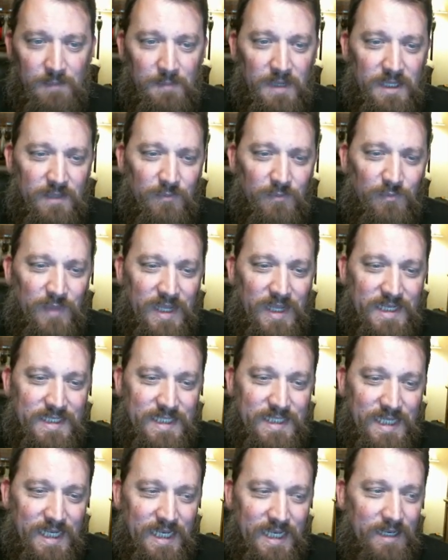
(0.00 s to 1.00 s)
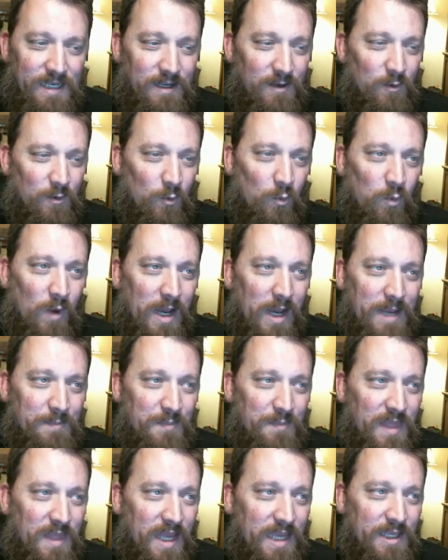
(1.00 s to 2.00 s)
they did wipe
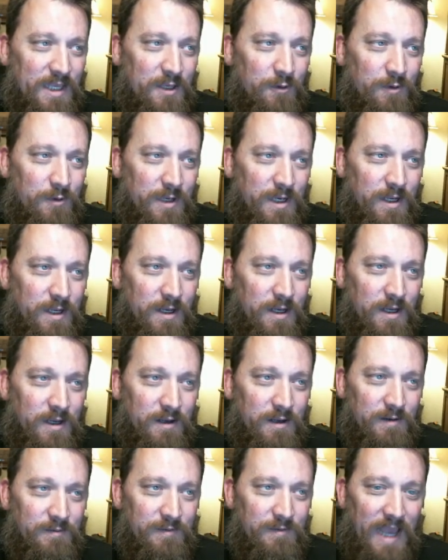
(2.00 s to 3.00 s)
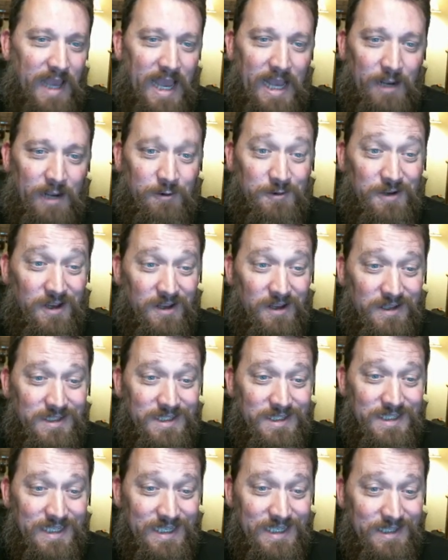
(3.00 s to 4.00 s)
that unit of
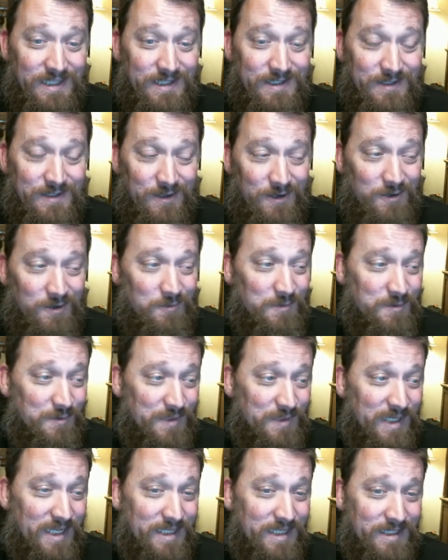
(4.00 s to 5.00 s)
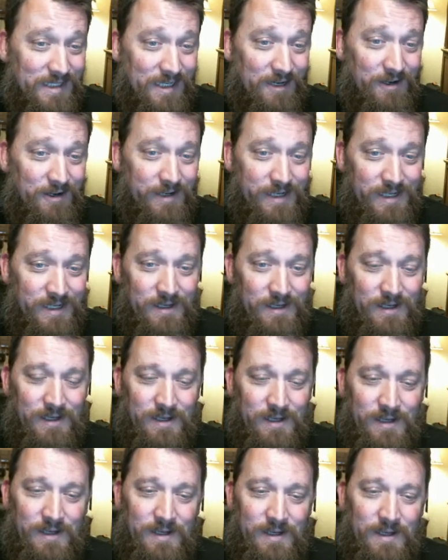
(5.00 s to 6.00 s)
Aggradons in this turn, which was kind of scary.
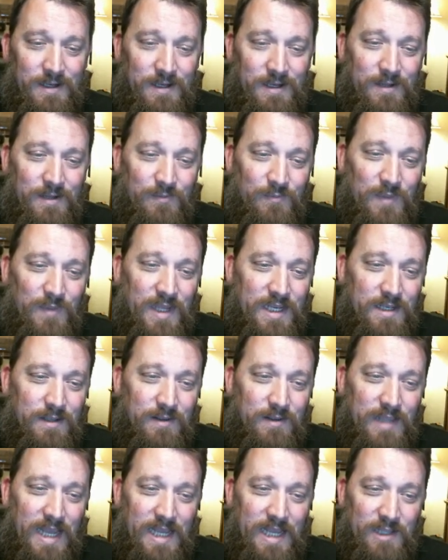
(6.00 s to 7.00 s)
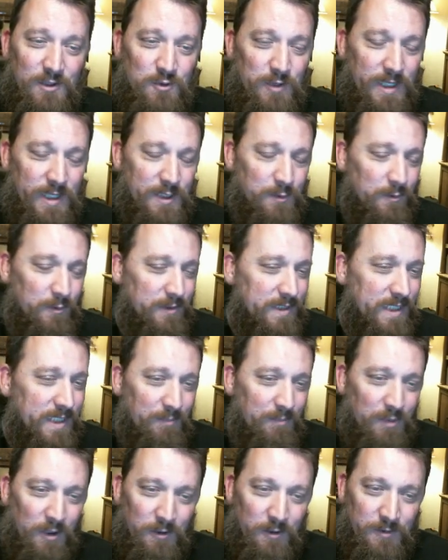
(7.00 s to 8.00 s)
That Drakesworn
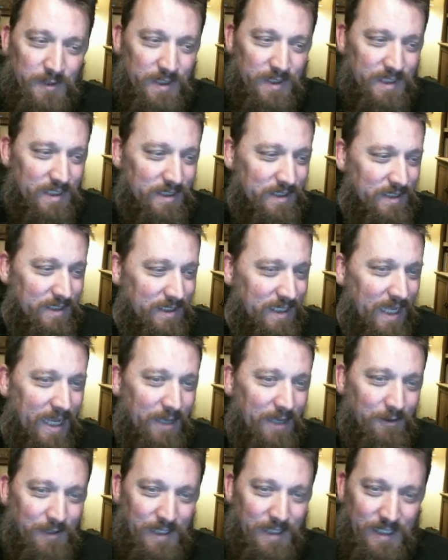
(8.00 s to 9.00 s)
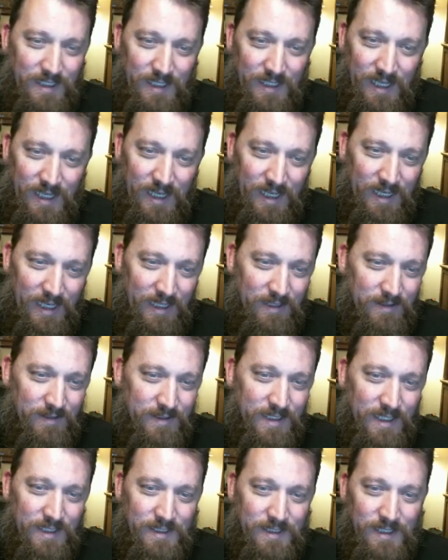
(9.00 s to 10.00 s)
Templar just nailed it and
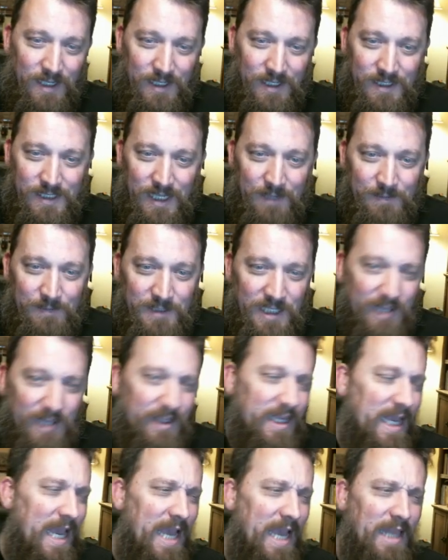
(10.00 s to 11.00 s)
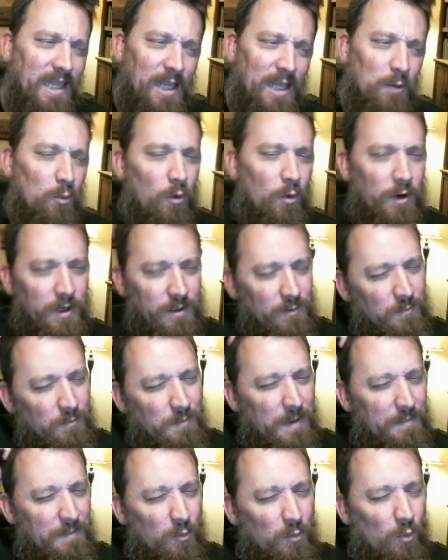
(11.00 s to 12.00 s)
did a ton of damage. I think I had like
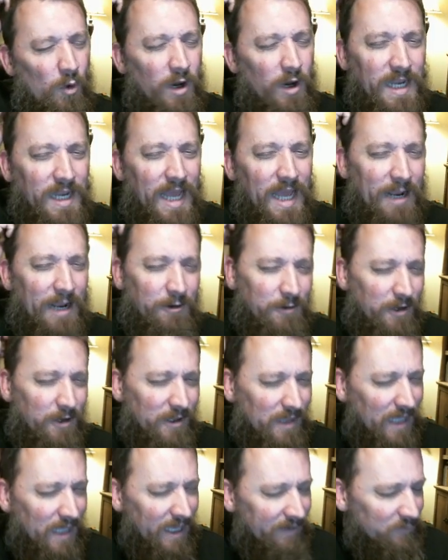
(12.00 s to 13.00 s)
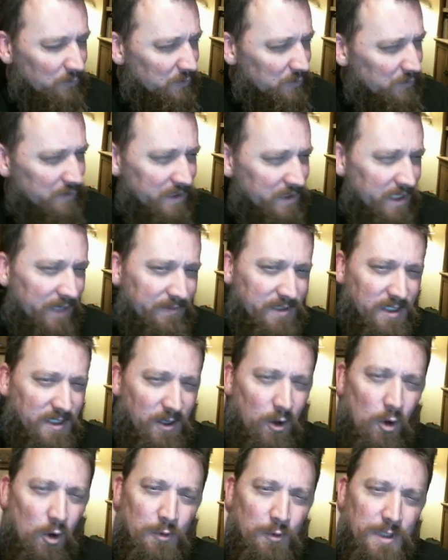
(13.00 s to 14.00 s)
maybe one Aggradon left, which was enough to
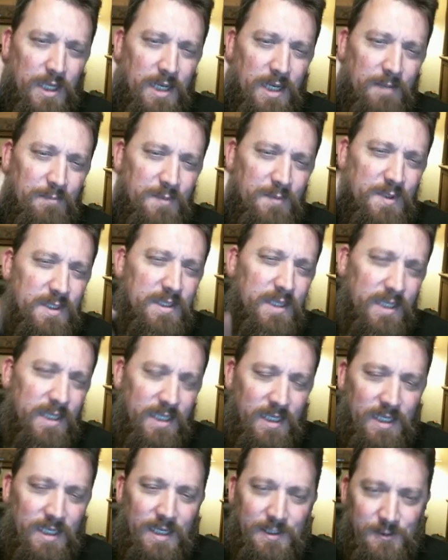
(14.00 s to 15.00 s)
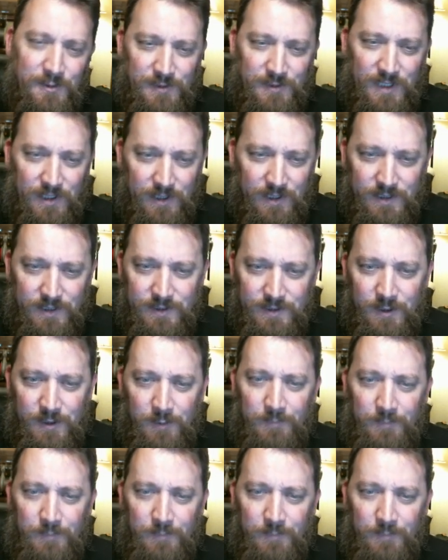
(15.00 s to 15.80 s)
hold up the concussors, I think. So,